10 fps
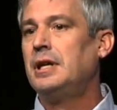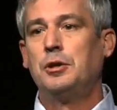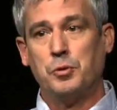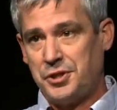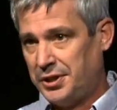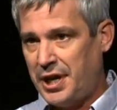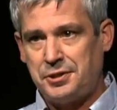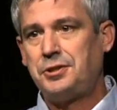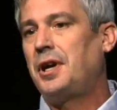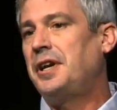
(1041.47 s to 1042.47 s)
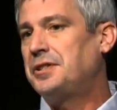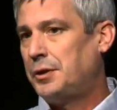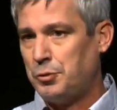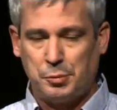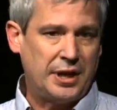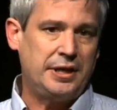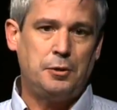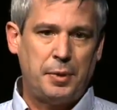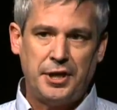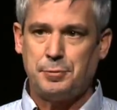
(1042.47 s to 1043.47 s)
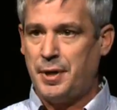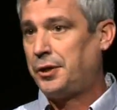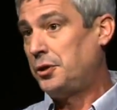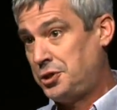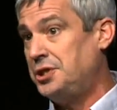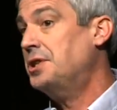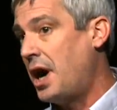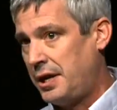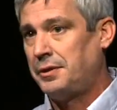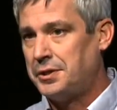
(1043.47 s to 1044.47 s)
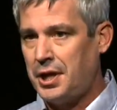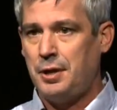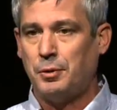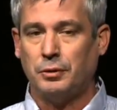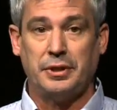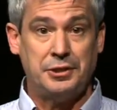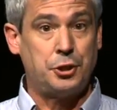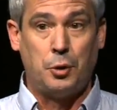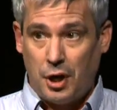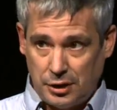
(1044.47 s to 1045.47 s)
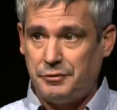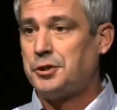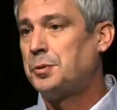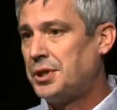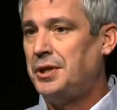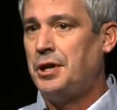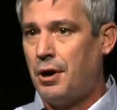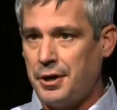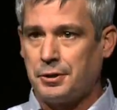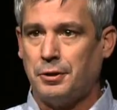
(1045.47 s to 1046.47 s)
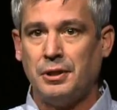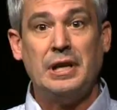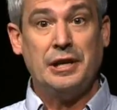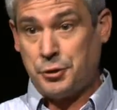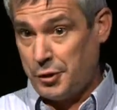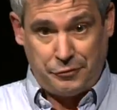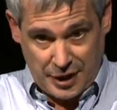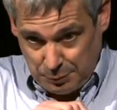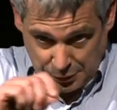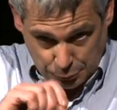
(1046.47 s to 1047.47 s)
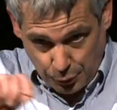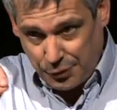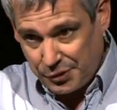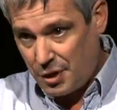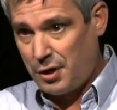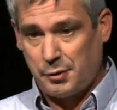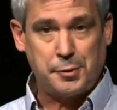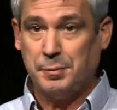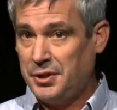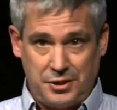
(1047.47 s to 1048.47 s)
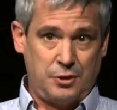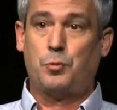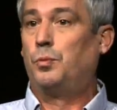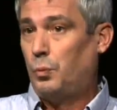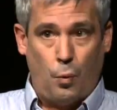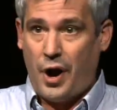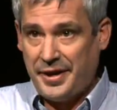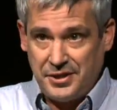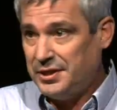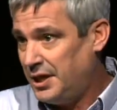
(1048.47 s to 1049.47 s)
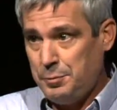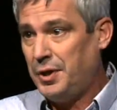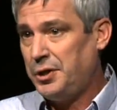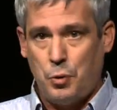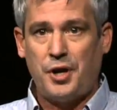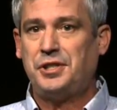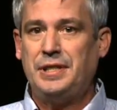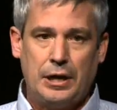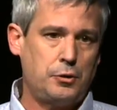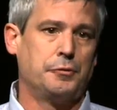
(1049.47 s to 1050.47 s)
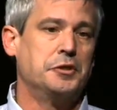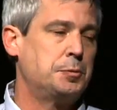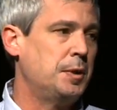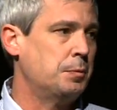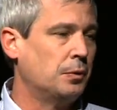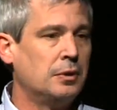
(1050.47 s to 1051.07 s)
was anesthetized, they were implanting a pacemaker, and she died on the table. And so all of this was in the article. So the family wrote their congressman and said, why isn't anybody watching out over these people?